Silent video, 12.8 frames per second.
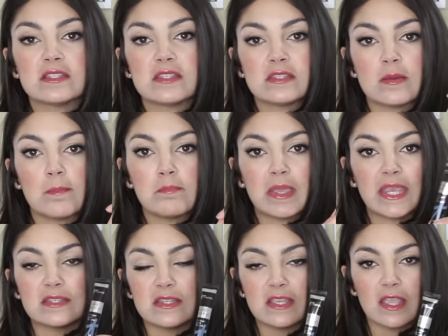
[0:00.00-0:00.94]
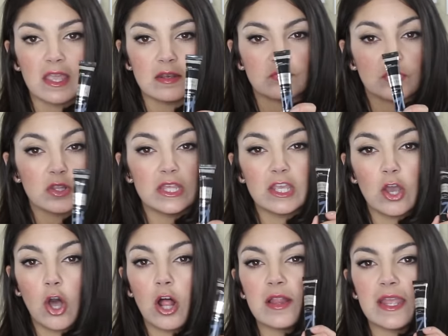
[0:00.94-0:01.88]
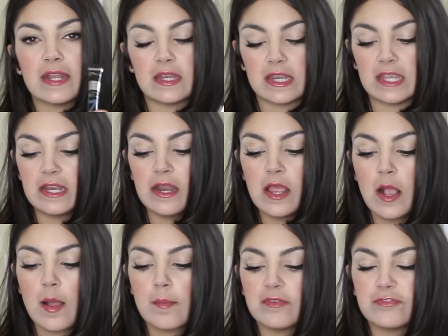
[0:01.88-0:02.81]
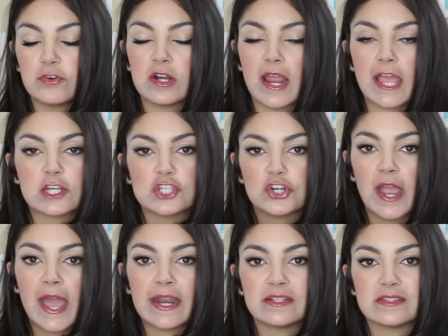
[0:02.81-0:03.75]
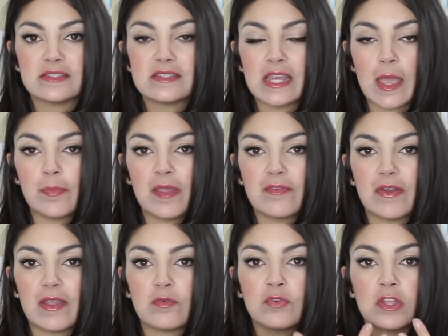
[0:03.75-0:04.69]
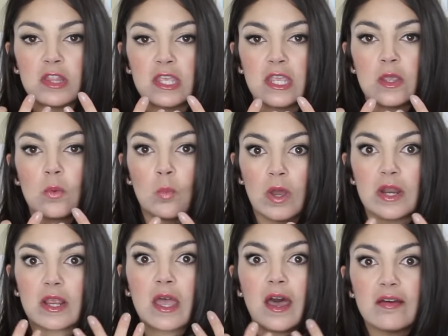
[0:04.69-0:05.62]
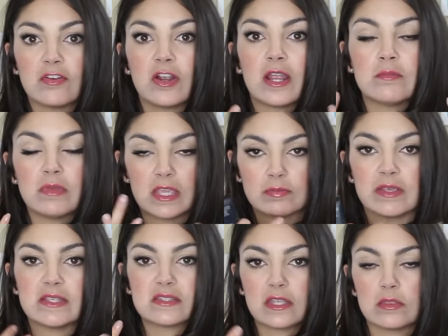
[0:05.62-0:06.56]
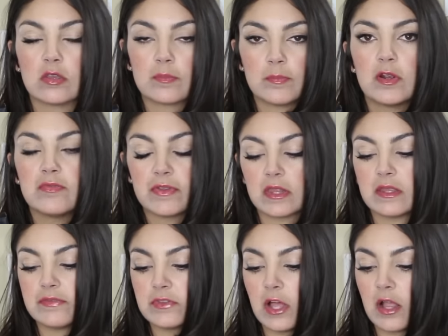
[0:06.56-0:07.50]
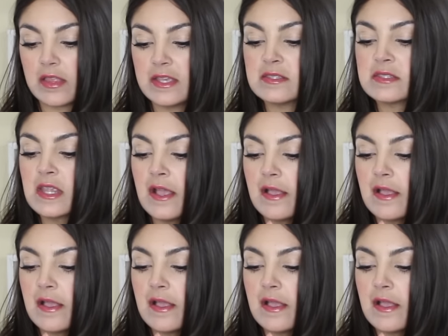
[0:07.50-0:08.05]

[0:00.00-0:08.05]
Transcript: This is amazing and really all I need, but for an extra added step, if I really wanna cover and make my skin look perfectly flawless,